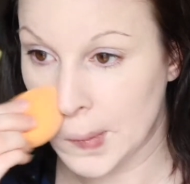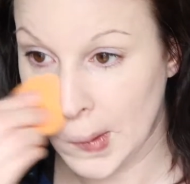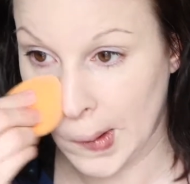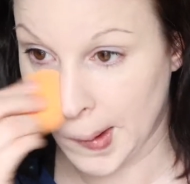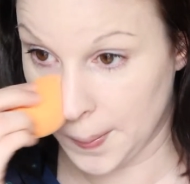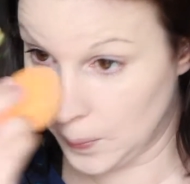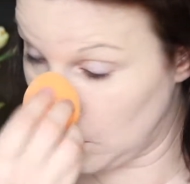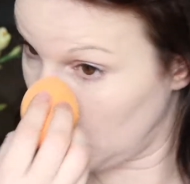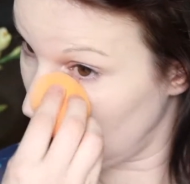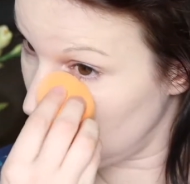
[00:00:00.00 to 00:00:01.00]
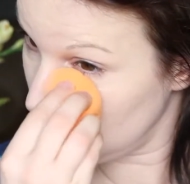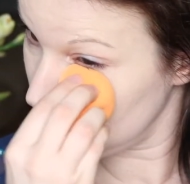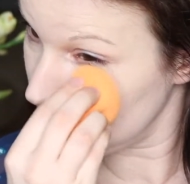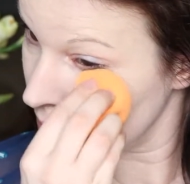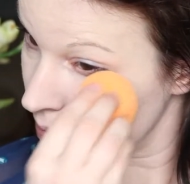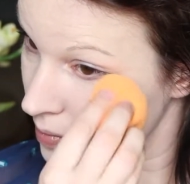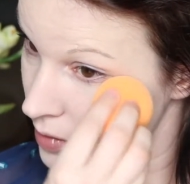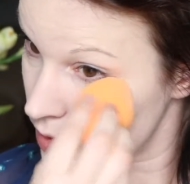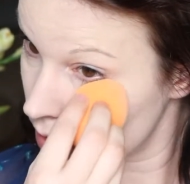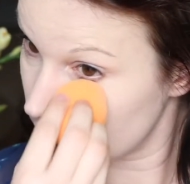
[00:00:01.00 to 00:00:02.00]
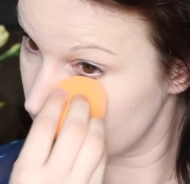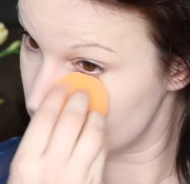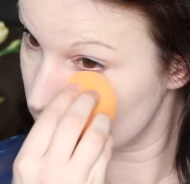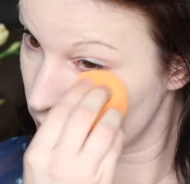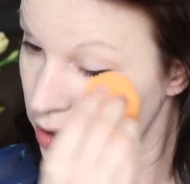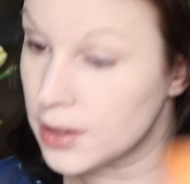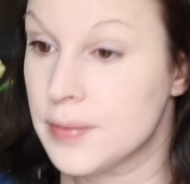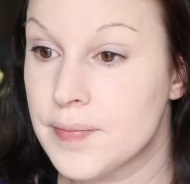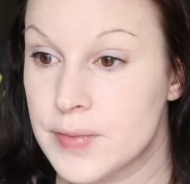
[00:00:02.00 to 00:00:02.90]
Okay. So I think that's pretty good.